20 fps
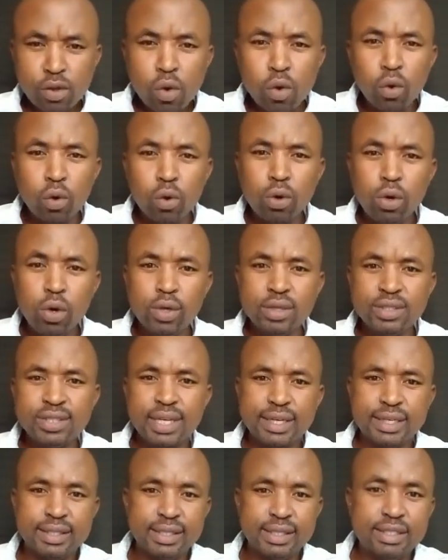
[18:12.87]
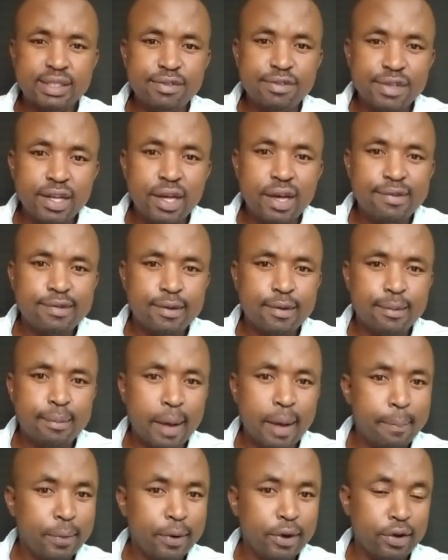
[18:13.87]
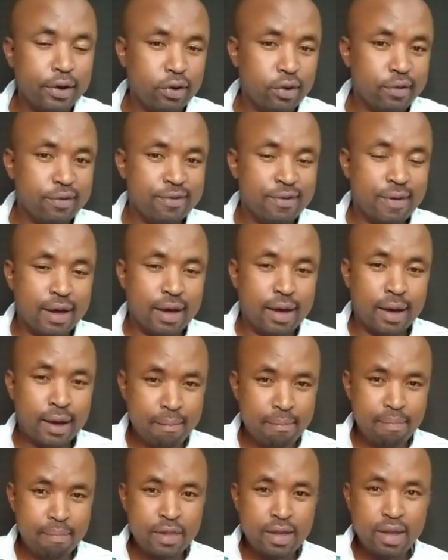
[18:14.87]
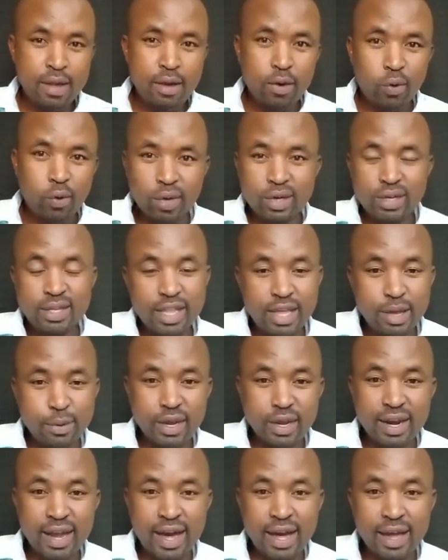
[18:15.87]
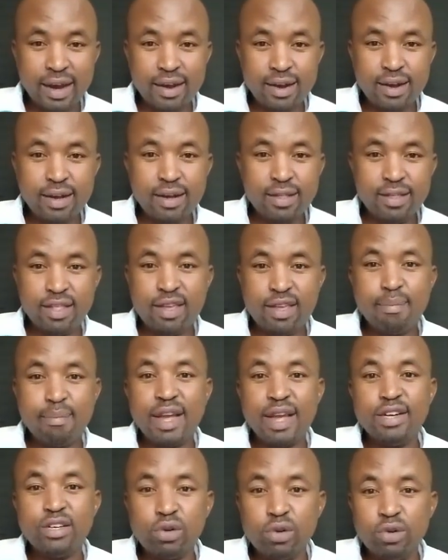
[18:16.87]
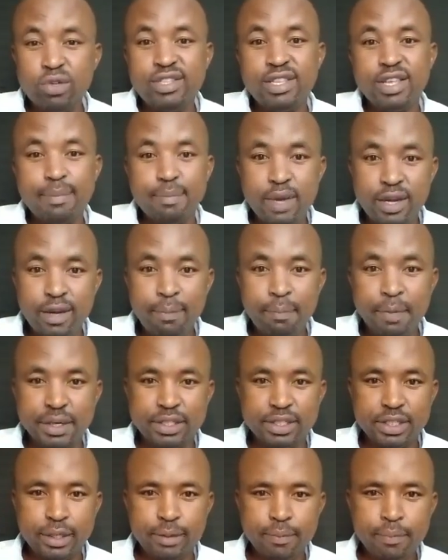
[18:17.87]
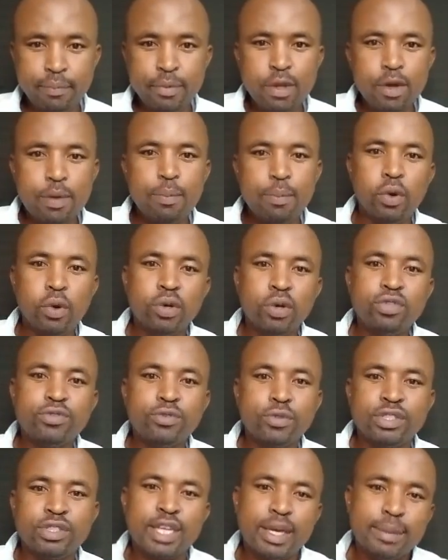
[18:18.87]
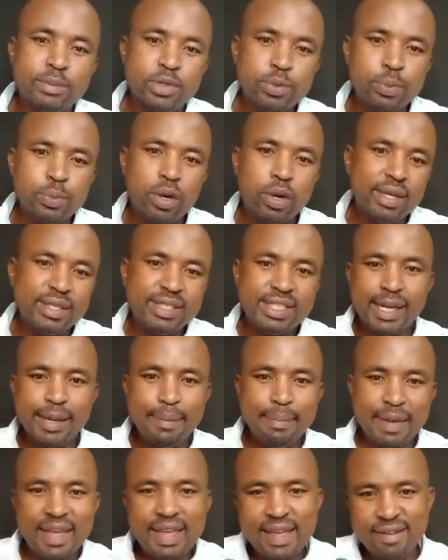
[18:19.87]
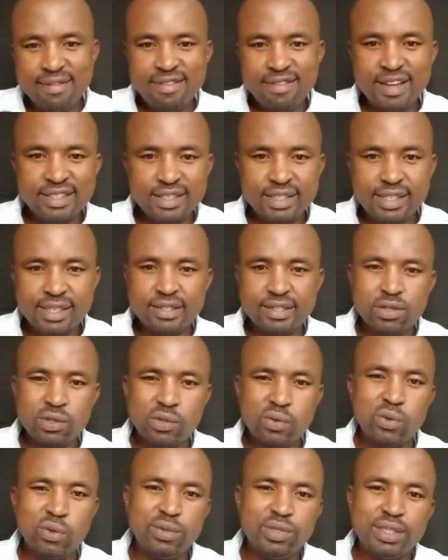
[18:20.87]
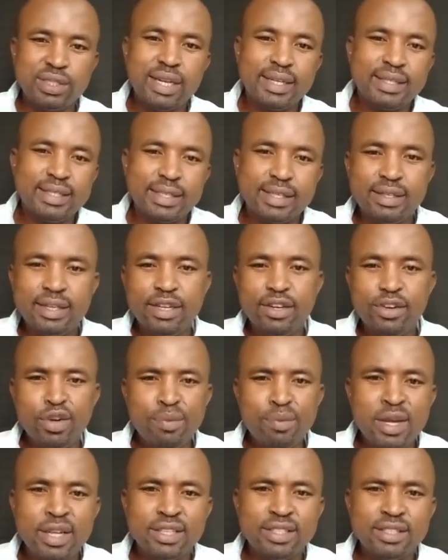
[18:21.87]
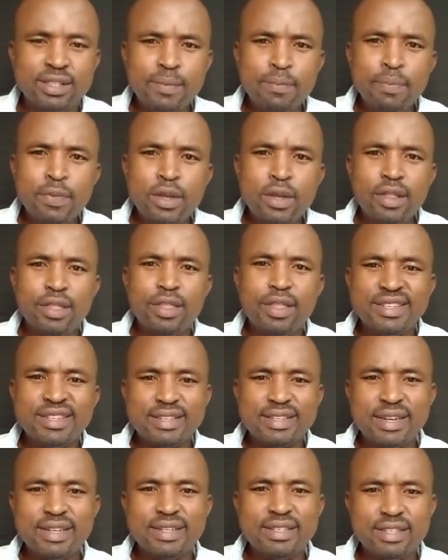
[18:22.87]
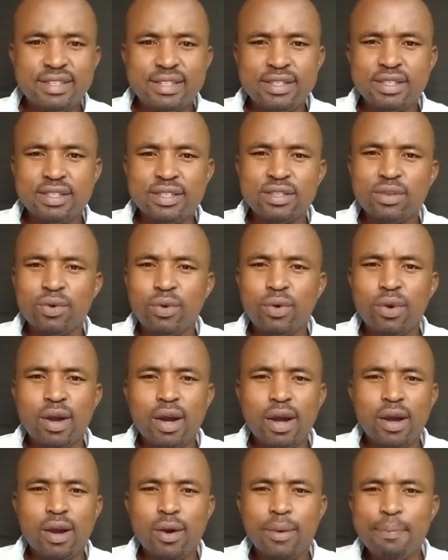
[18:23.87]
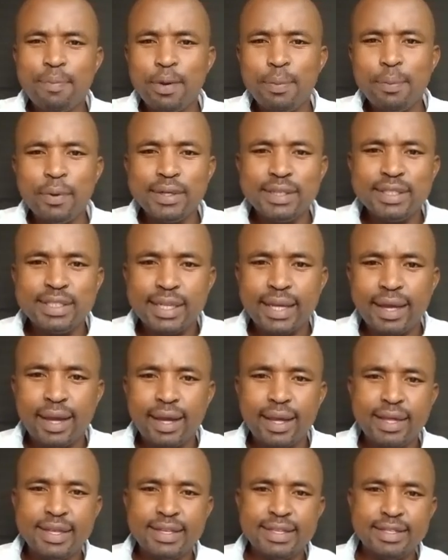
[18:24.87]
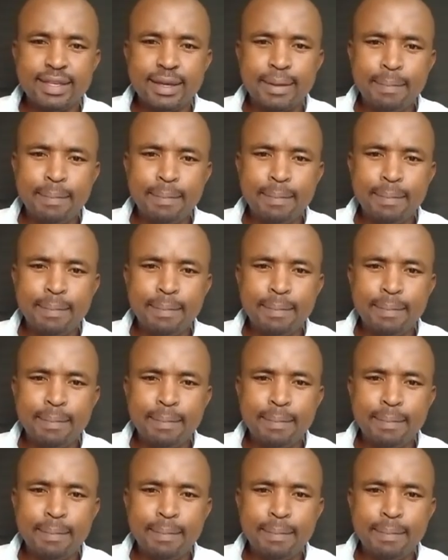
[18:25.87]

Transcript: who looks at this figure from a point of what they will earn, they might lose the big picture. Because for some small-time investors who started the newbies, the strategy where people take is